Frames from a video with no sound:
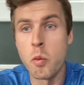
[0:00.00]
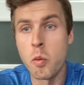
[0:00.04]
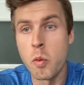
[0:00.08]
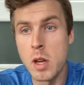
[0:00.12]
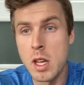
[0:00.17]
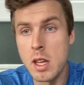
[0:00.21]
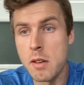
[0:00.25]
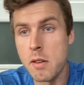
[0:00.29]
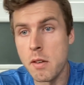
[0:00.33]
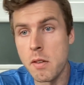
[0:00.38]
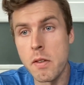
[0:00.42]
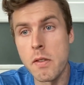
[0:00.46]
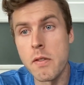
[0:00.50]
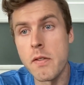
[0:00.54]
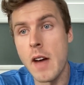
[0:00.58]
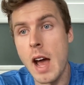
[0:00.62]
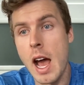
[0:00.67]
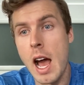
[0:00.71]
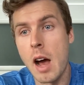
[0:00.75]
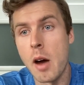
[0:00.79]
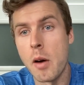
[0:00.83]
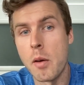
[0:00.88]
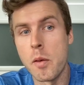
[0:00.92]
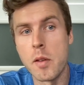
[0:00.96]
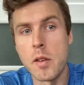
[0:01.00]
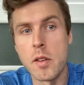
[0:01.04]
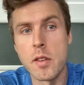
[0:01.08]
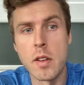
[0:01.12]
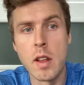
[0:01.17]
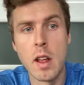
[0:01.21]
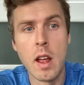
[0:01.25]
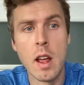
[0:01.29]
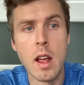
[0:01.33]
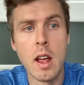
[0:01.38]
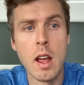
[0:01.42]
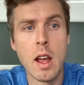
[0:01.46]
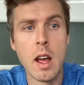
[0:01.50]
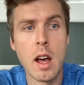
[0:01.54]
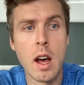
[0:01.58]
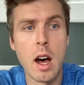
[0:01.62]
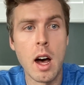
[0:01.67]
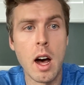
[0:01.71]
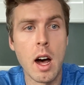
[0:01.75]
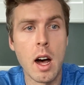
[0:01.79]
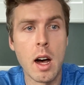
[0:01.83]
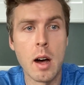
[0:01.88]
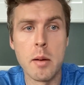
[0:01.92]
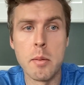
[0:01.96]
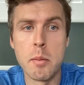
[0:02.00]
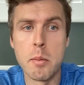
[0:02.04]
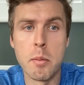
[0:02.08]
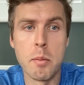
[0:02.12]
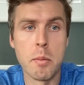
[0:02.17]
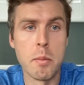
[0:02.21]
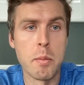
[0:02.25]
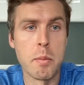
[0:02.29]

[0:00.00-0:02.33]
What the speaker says: we've found um,